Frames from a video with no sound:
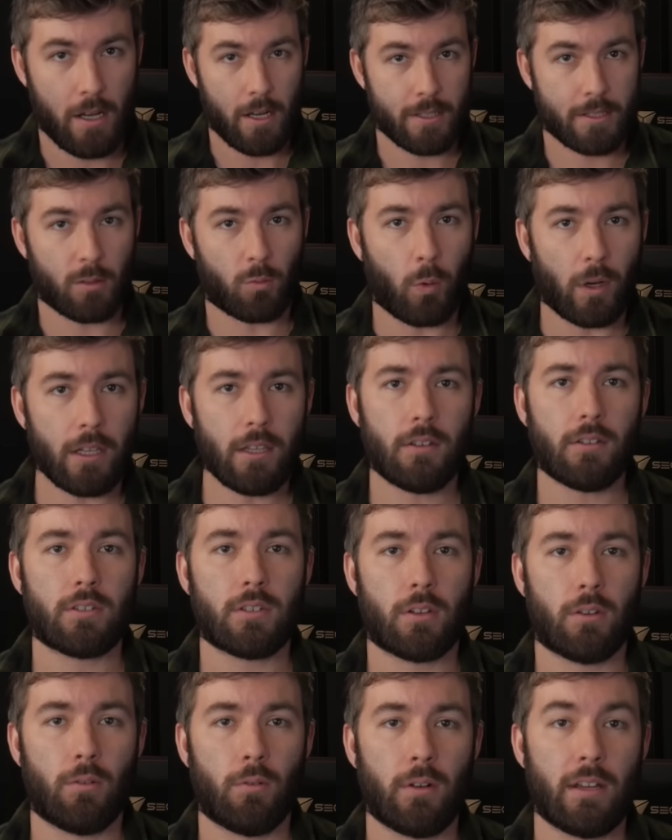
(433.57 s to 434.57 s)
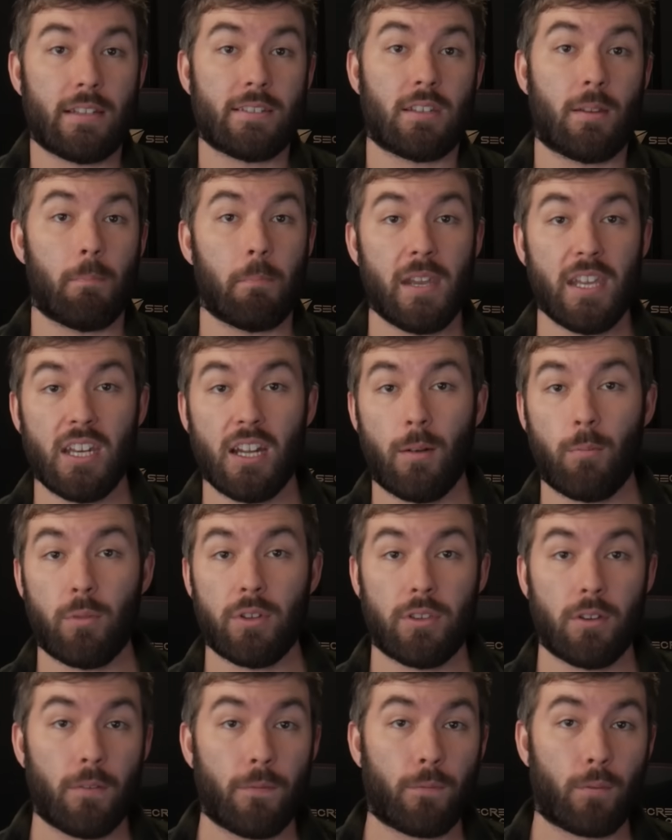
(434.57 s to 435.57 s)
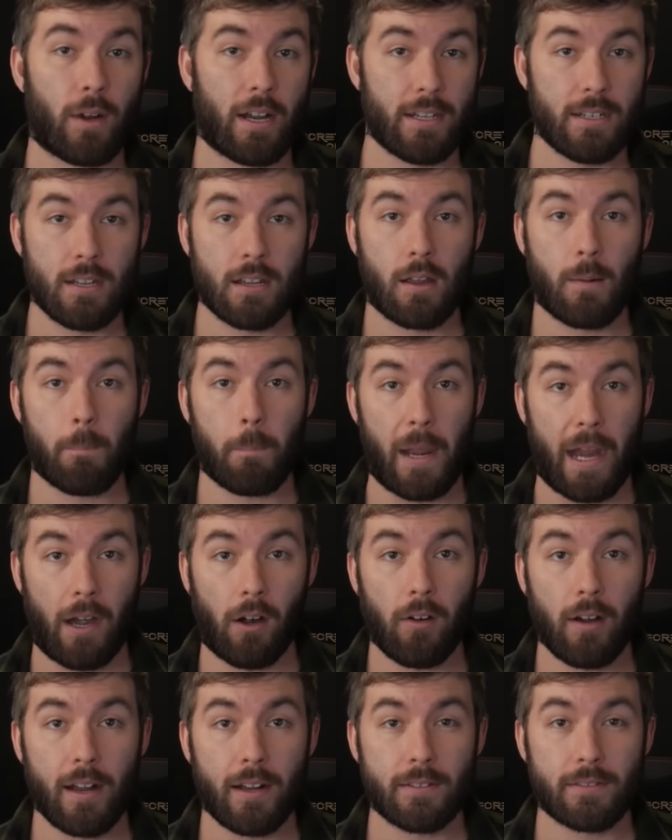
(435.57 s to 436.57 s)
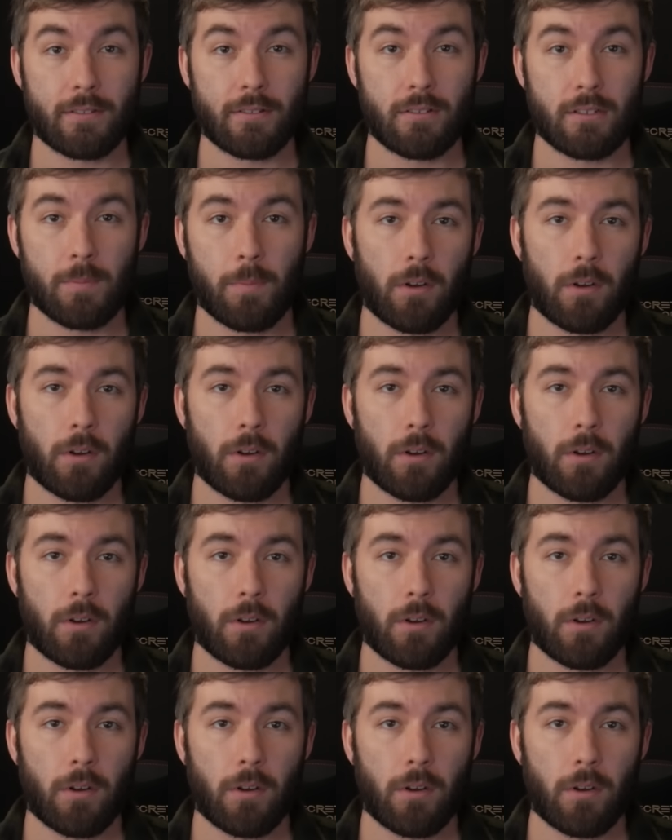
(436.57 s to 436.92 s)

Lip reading: So what you do is you meet up with your friend to compare answers,